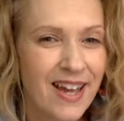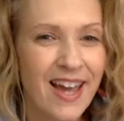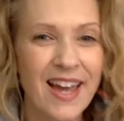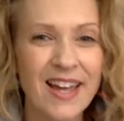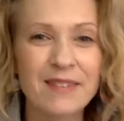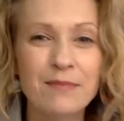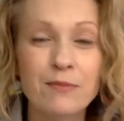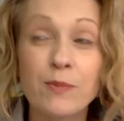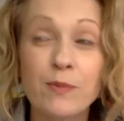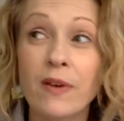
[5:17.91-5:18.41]

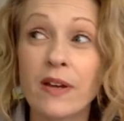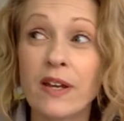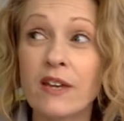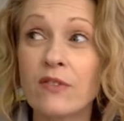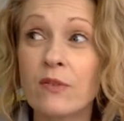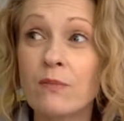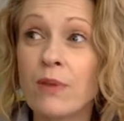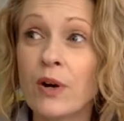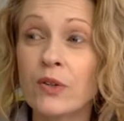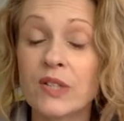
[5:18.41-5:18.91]
And
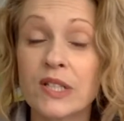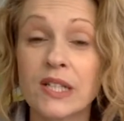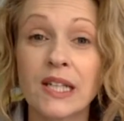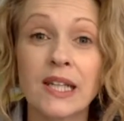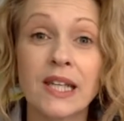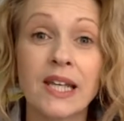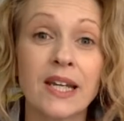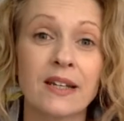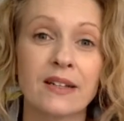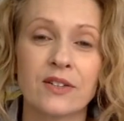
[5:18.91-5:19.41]
even post
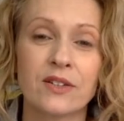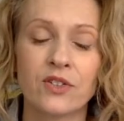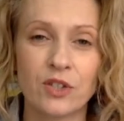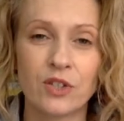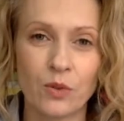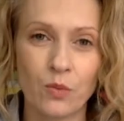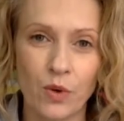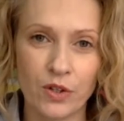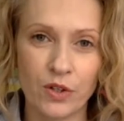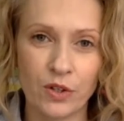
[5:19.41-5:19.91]
links
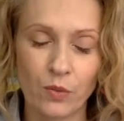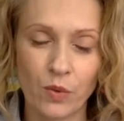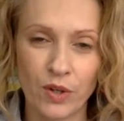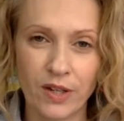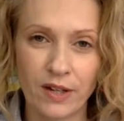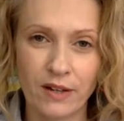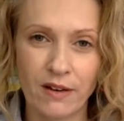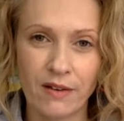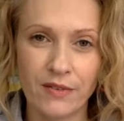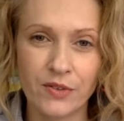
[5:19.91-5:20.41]
to what you're
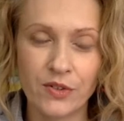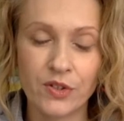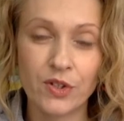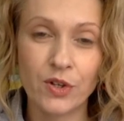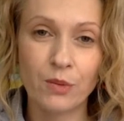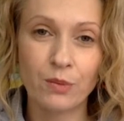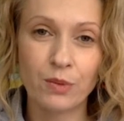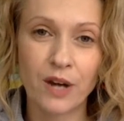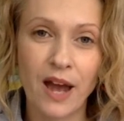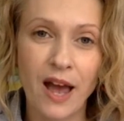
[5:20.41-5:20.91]
working on.
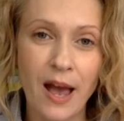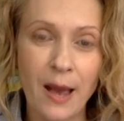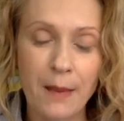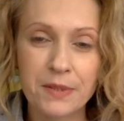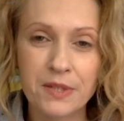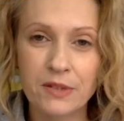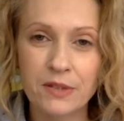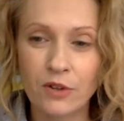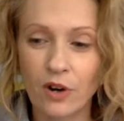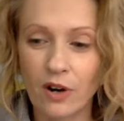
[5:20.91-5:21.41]
So
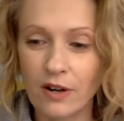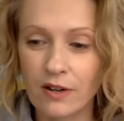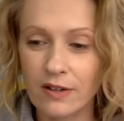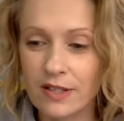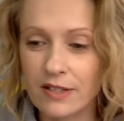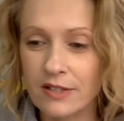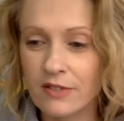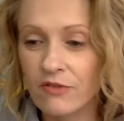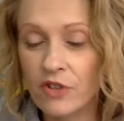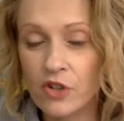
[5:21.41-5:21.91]
perhaps your art
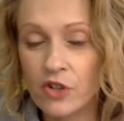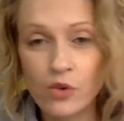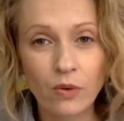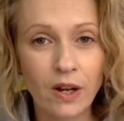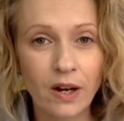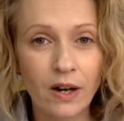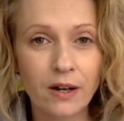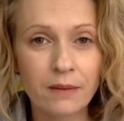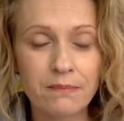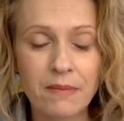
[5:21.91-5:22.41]
isn't visual
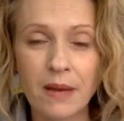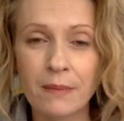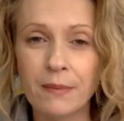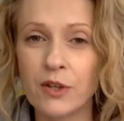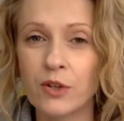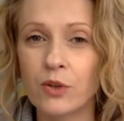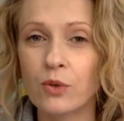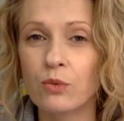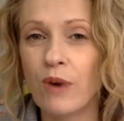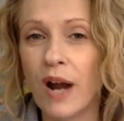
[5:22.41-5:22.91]
art, maybe
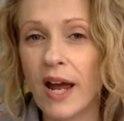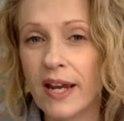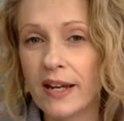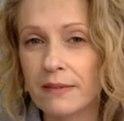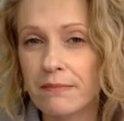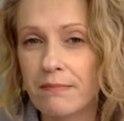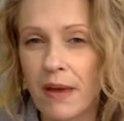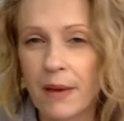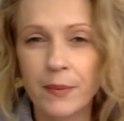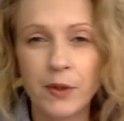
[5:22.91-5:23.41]
you
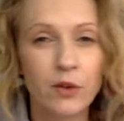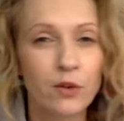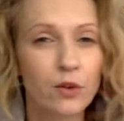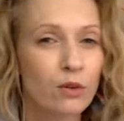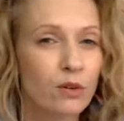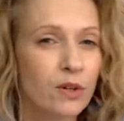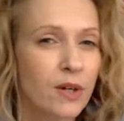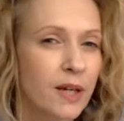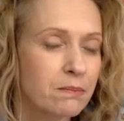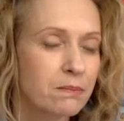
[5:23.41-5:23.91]
write, maybe you
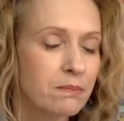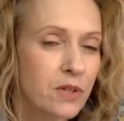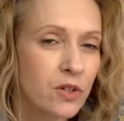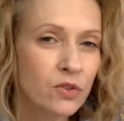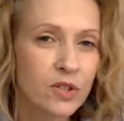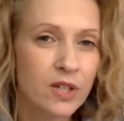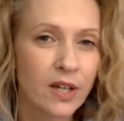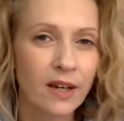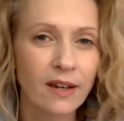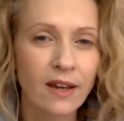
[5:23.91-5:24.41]
create
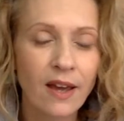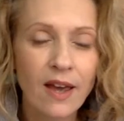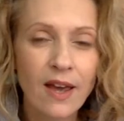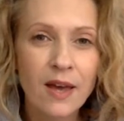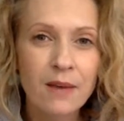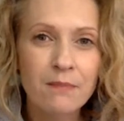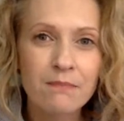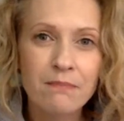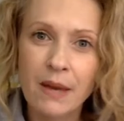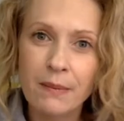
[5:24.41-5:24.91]
music,
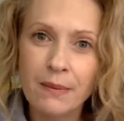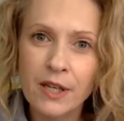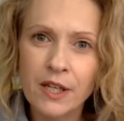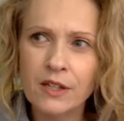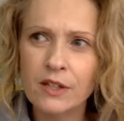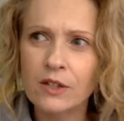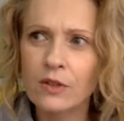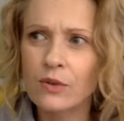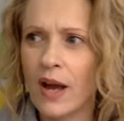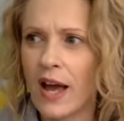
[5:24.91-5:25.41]
maybe
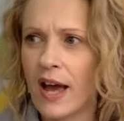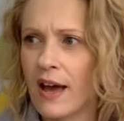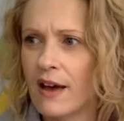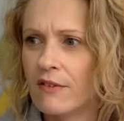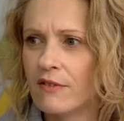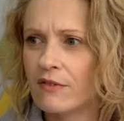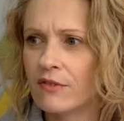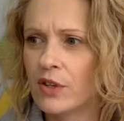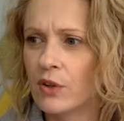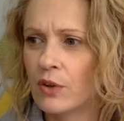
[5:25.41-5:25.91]
you
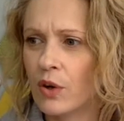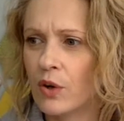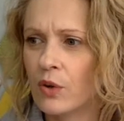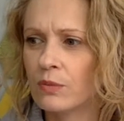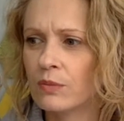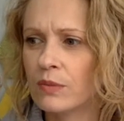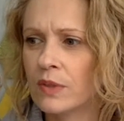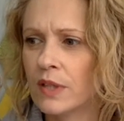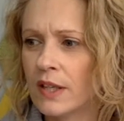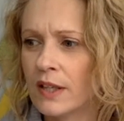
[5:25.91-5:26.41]
have your
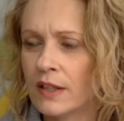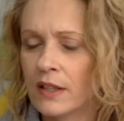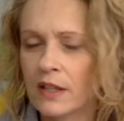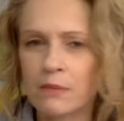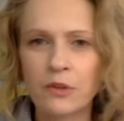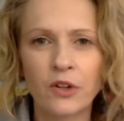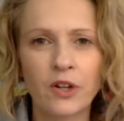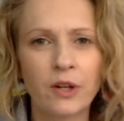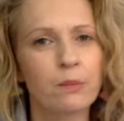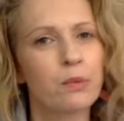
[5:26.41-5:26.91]
own
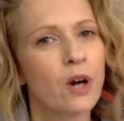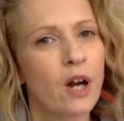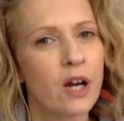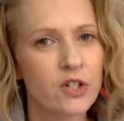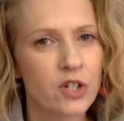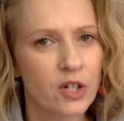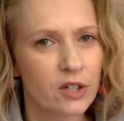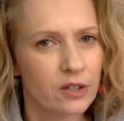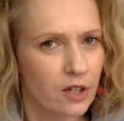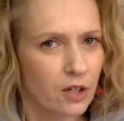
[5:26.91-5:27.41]
community
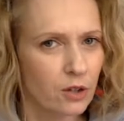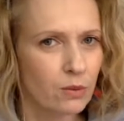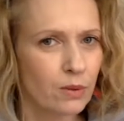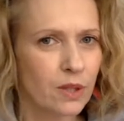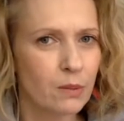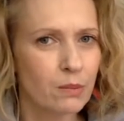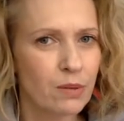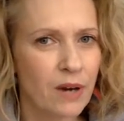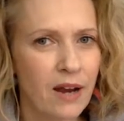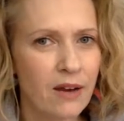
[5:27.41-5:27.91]
project that you're
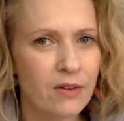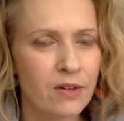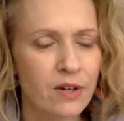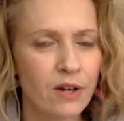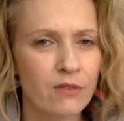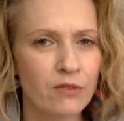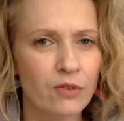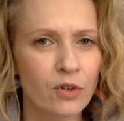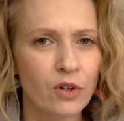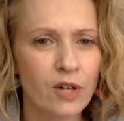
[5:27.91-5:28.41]
really proud
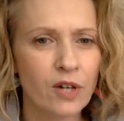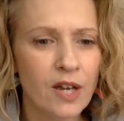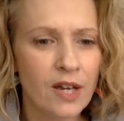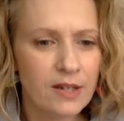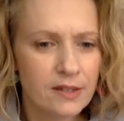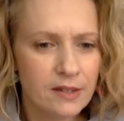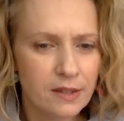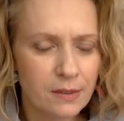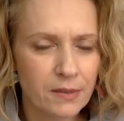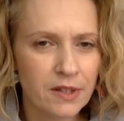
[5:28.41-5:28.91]
of or
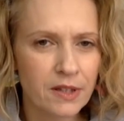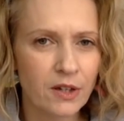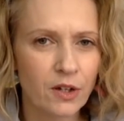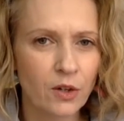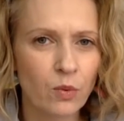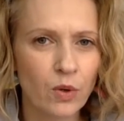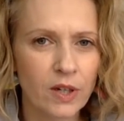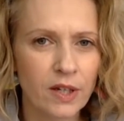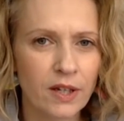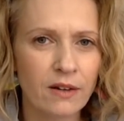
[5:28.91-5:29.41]
something that you're
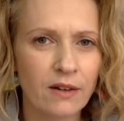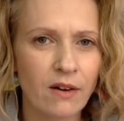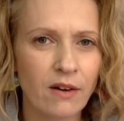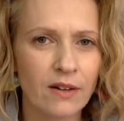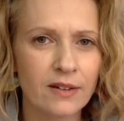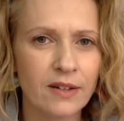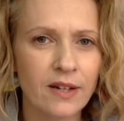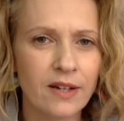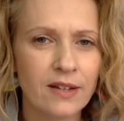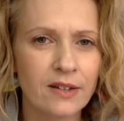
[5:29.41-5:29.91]
working
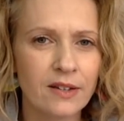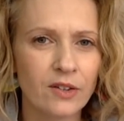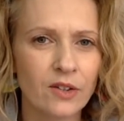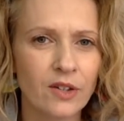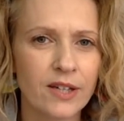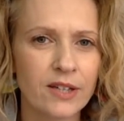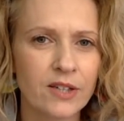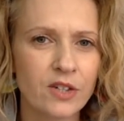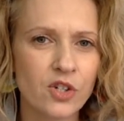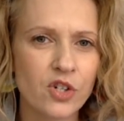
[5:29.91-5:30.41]
on that you'd
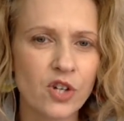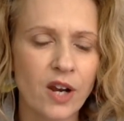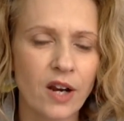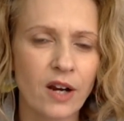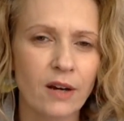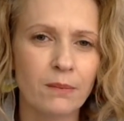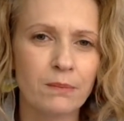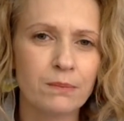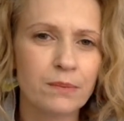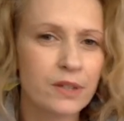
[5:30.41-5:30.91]
like to
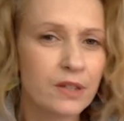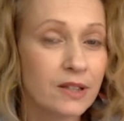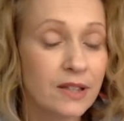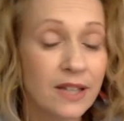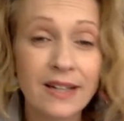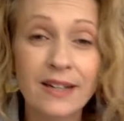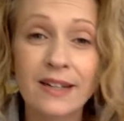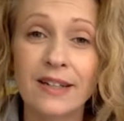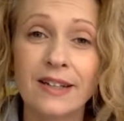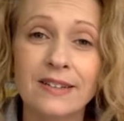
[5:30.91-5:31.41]
share, put a
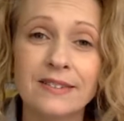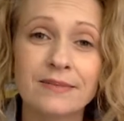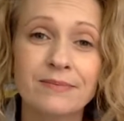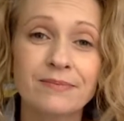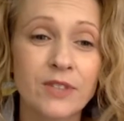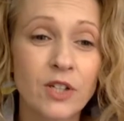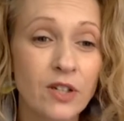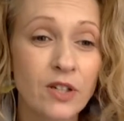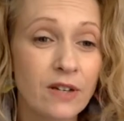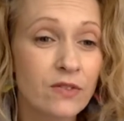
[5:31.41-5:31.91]
link in.
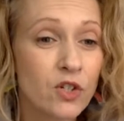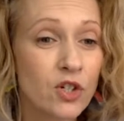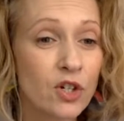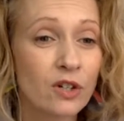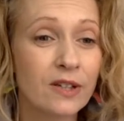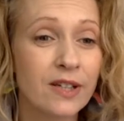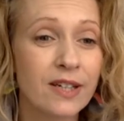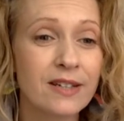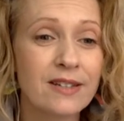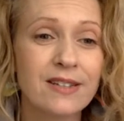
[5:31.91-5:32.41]
You can even share
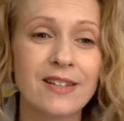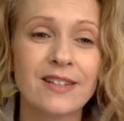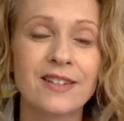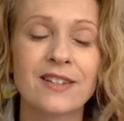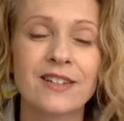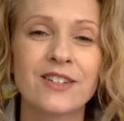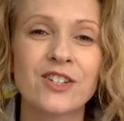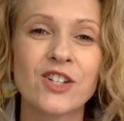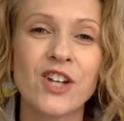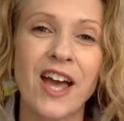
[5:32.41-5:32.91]
links in
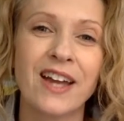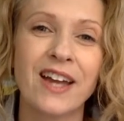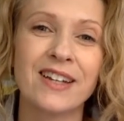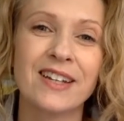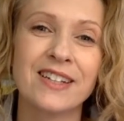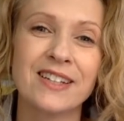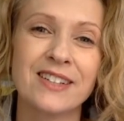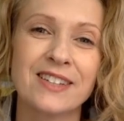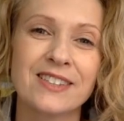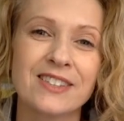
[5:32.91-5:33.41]
the chat
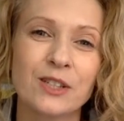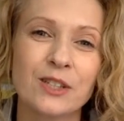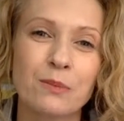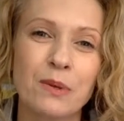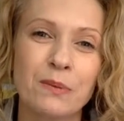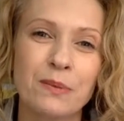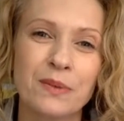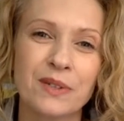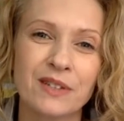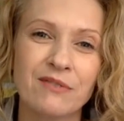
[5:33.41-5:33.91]
here so
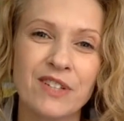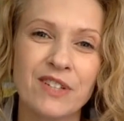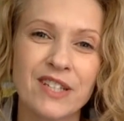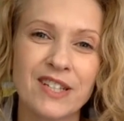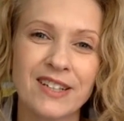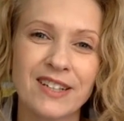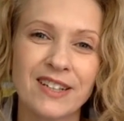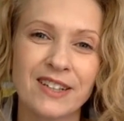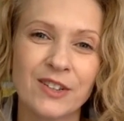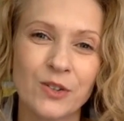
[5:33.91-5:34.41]
people can
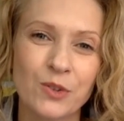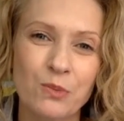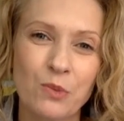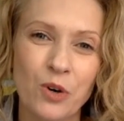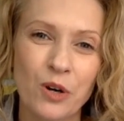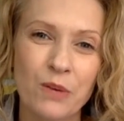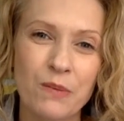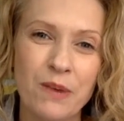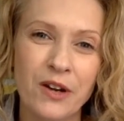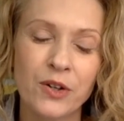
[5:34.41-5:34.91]
visit and learn
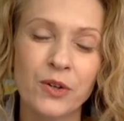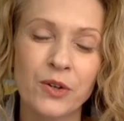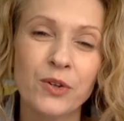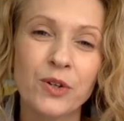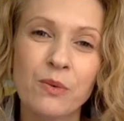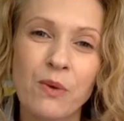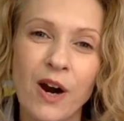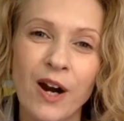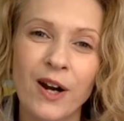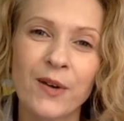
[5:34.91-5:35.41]
more about who
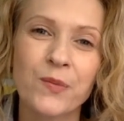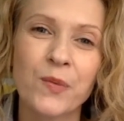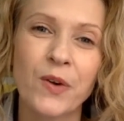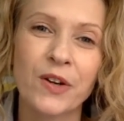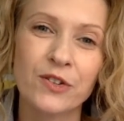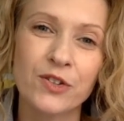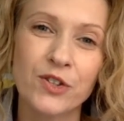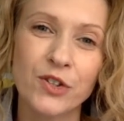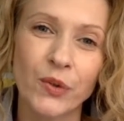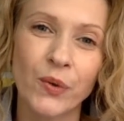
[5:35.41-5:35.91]
you are and what
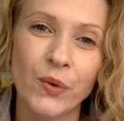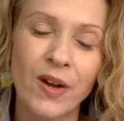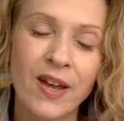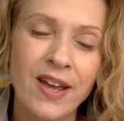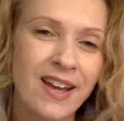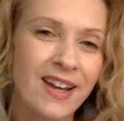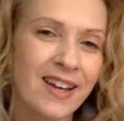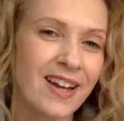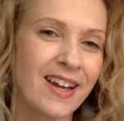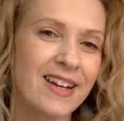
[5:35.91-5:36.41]
you do
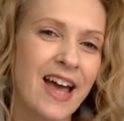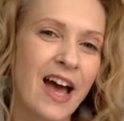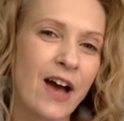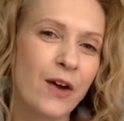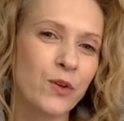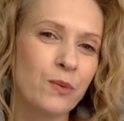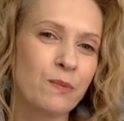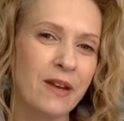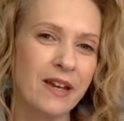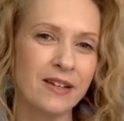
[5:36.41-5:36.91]
and how
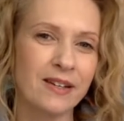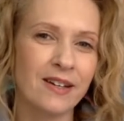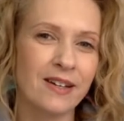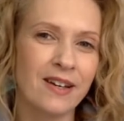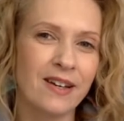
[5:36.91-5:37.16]
you make